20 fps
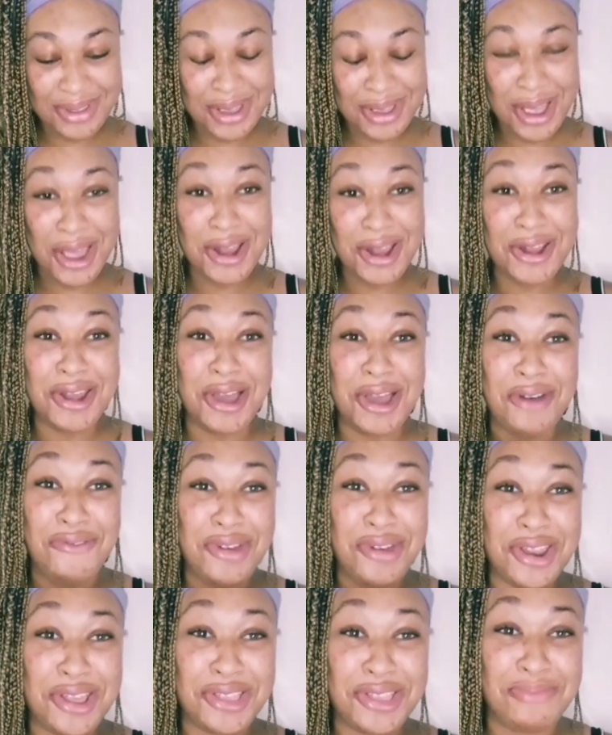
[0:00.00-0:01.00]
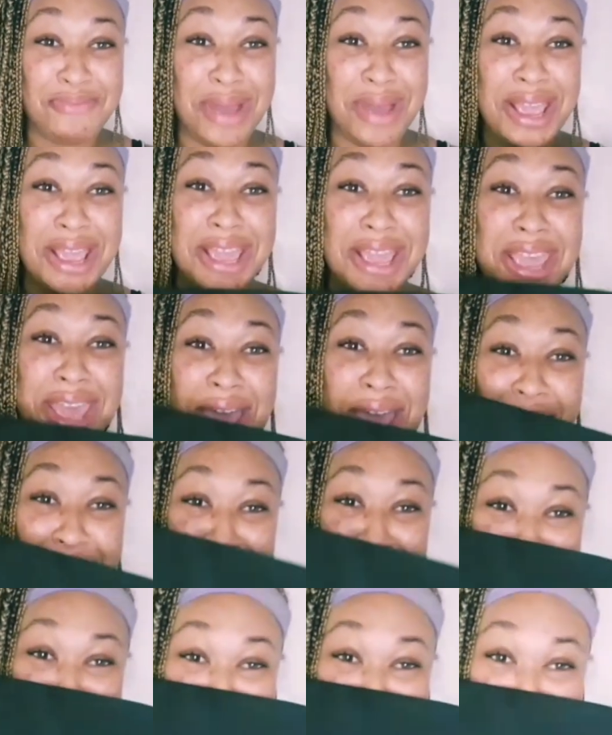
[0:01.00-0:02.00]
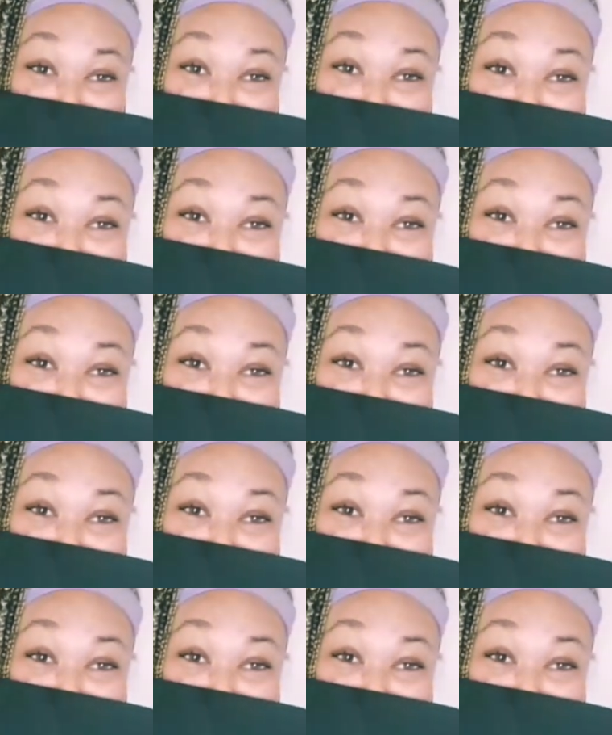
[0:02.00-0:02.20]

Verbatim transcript: love it. It's my cap.